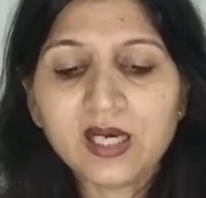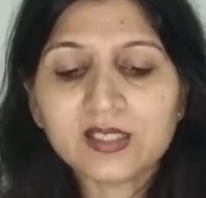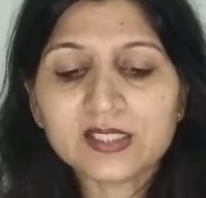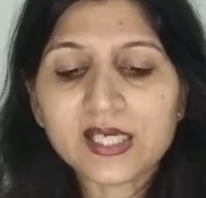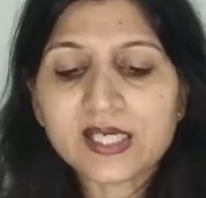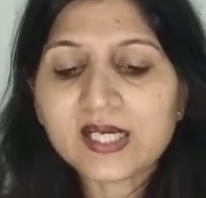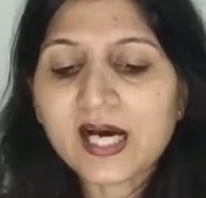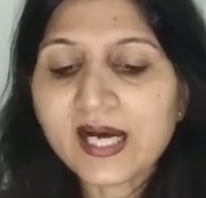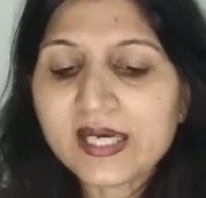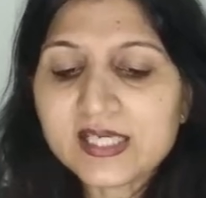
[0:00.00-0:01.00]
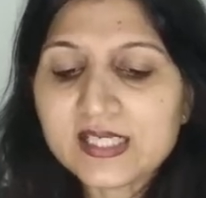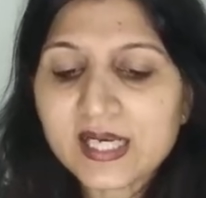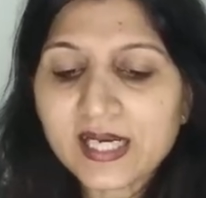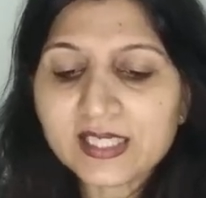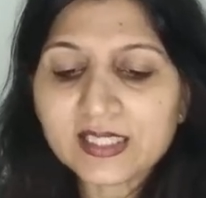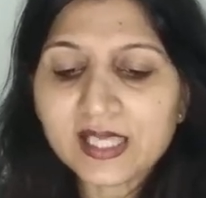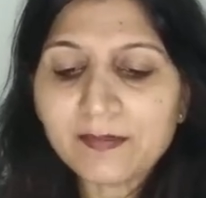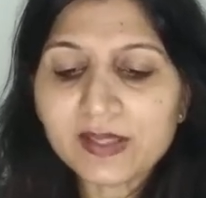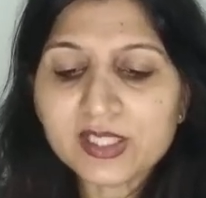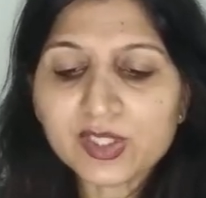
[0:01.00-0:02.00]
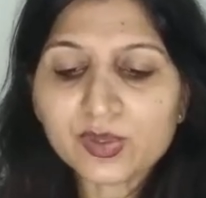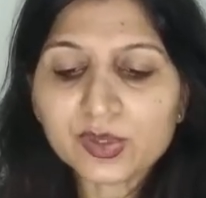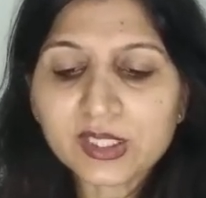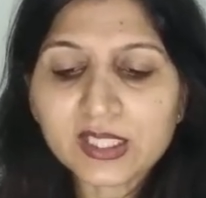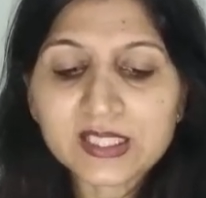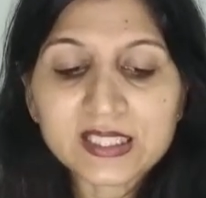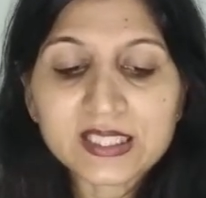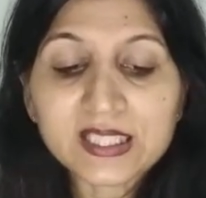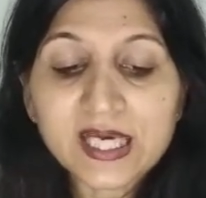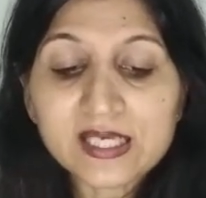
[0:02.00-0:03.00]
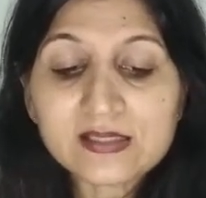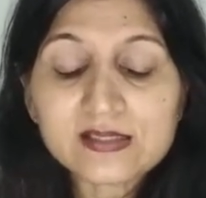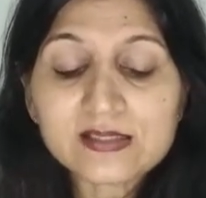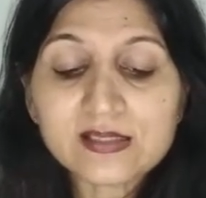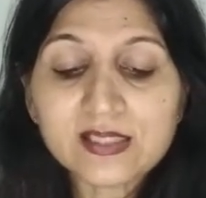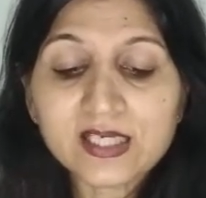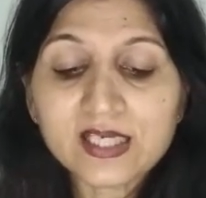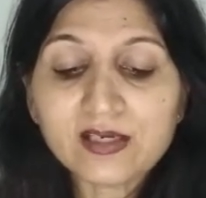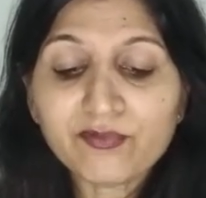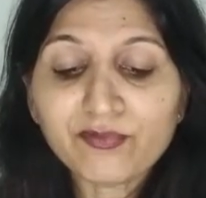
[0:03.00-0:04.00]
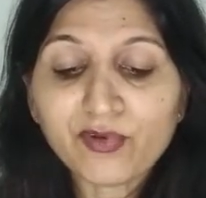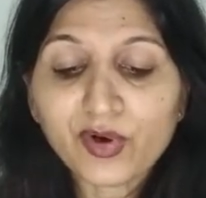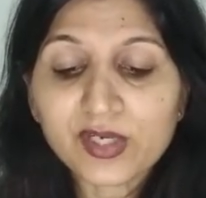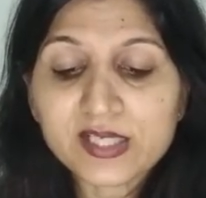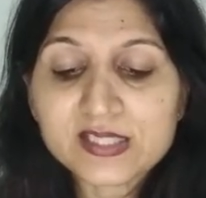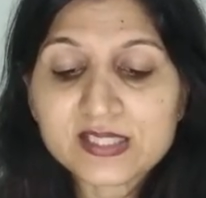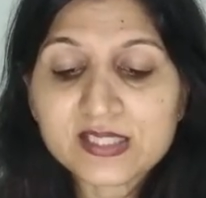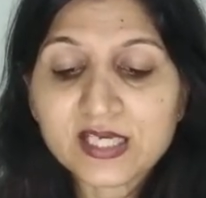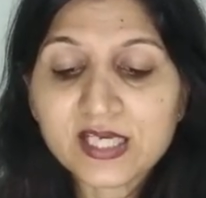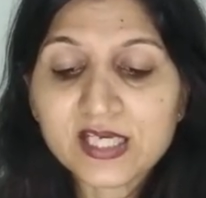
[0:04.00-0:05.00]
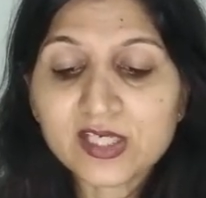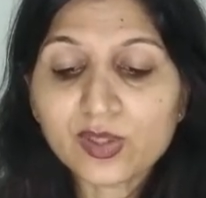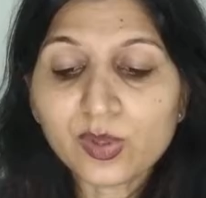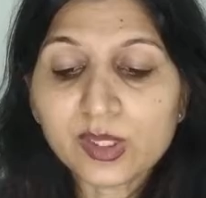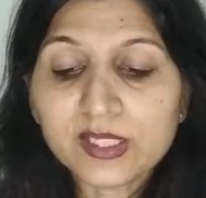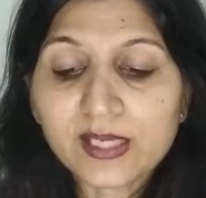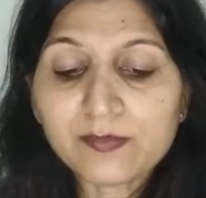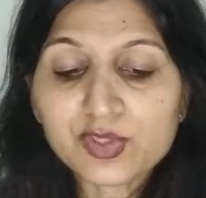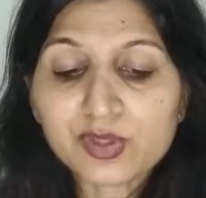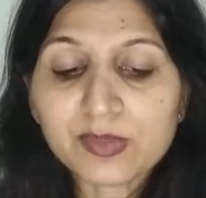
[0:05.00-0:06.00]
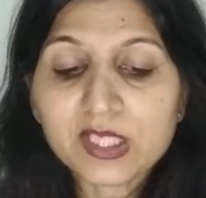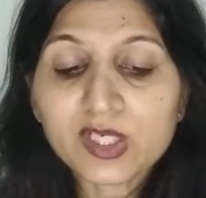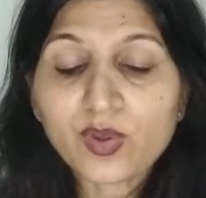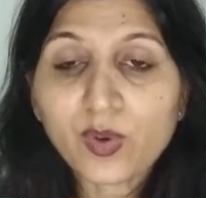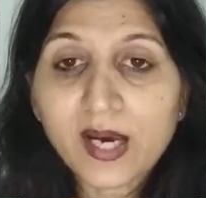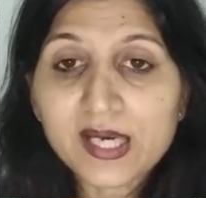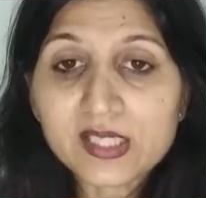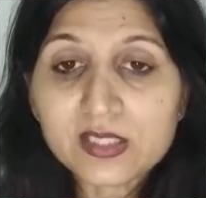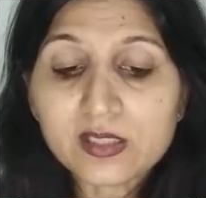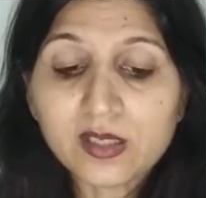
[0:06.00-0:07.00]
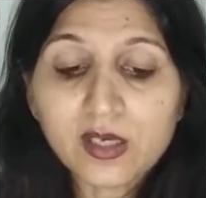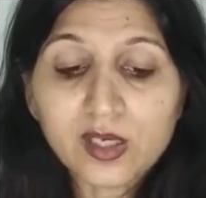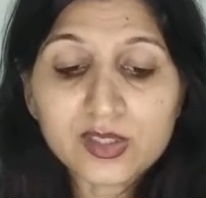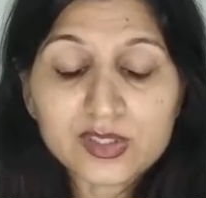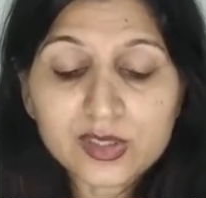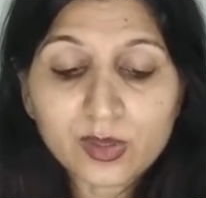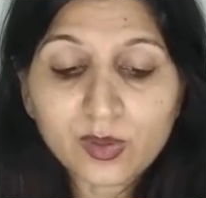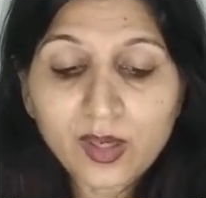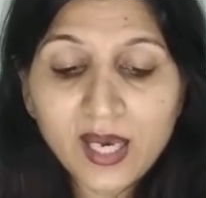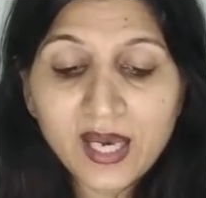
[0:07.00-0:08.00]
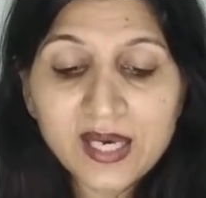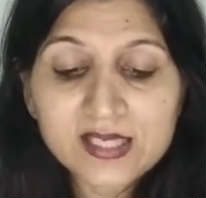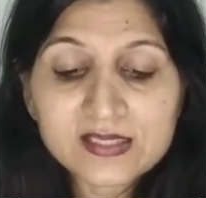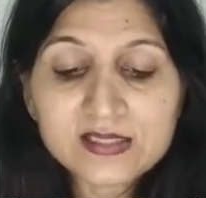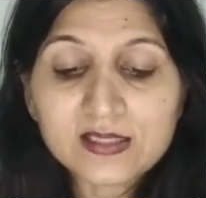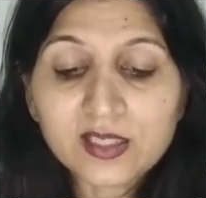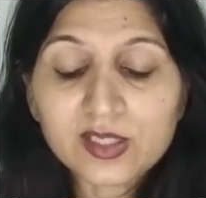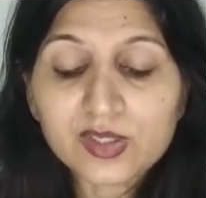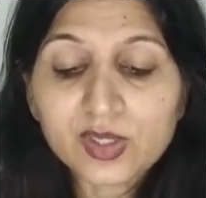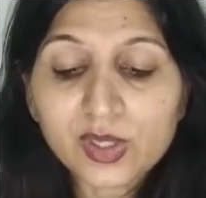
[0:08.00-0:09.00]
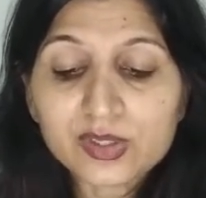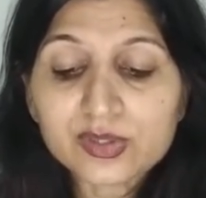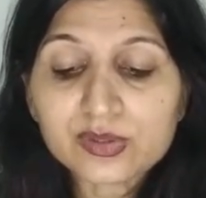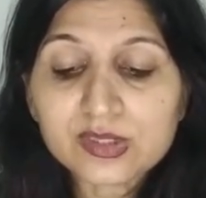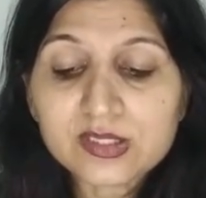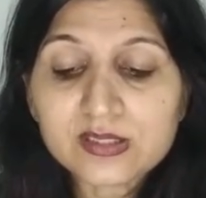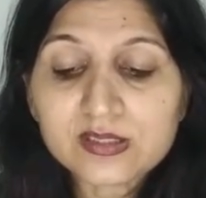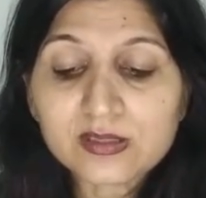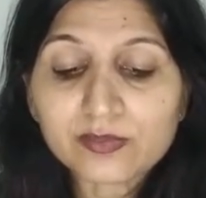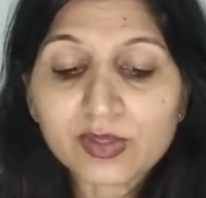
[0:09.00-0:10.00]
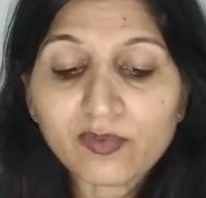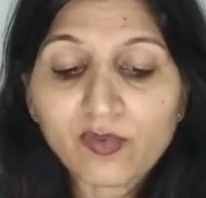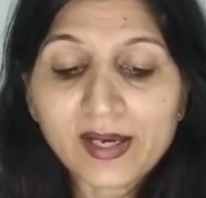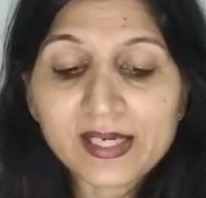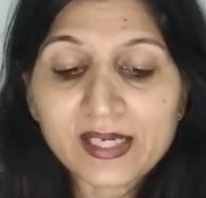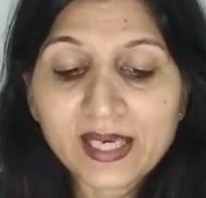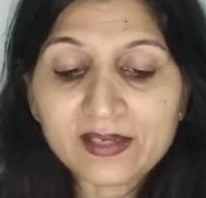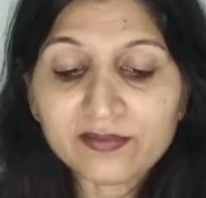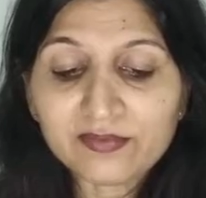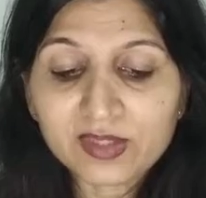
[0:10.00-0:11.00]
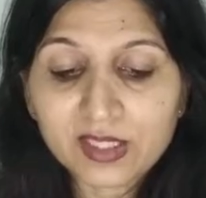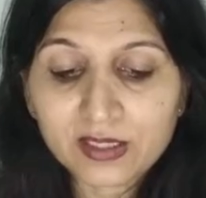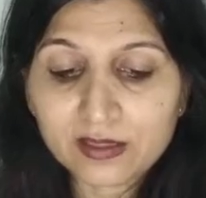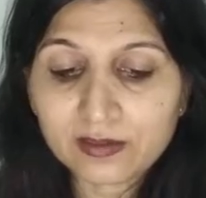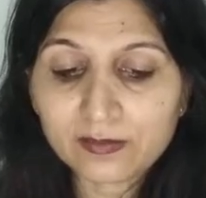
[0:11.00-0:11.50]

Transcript: Their guide led them into the dense green forest. He told them to be quiet so as not to disturb the wildlife there.